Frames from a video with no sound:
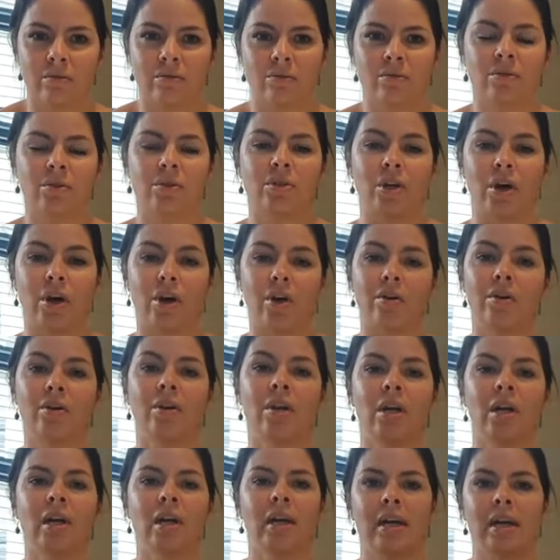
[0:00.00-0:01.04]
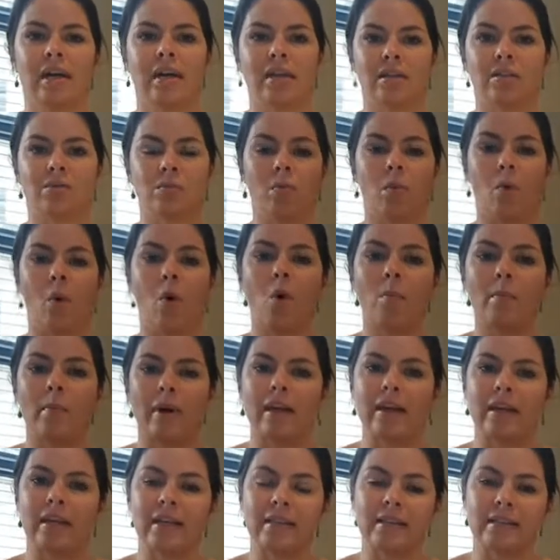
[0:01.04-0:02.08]
So it's
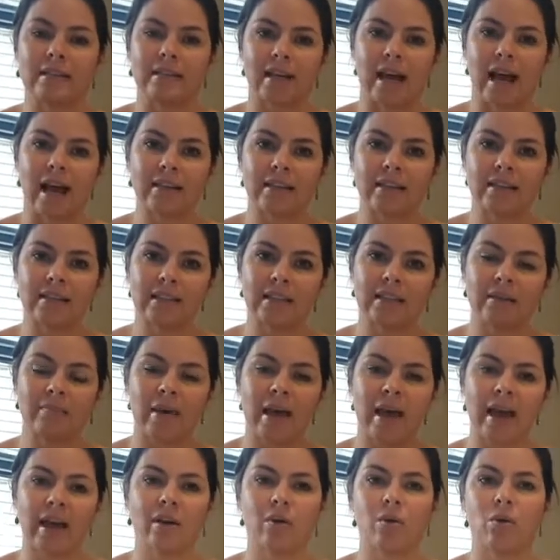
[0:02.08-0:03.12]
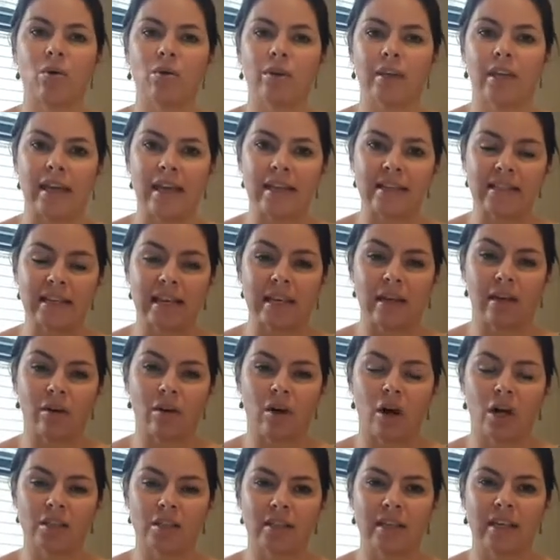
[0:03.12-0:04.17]
warmer inside the tea bag or the
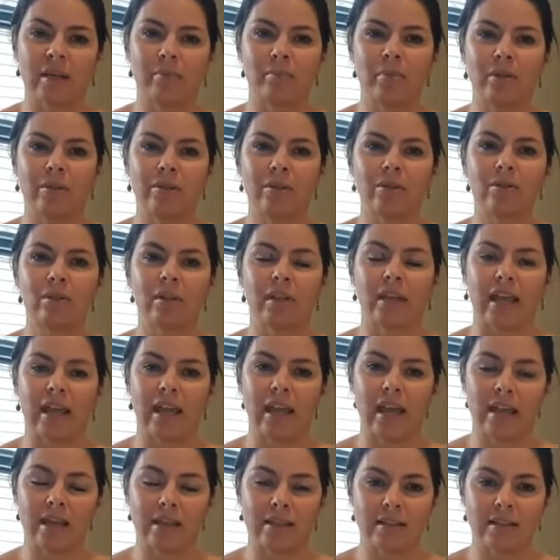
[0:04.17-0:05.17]
hot air balloon, the air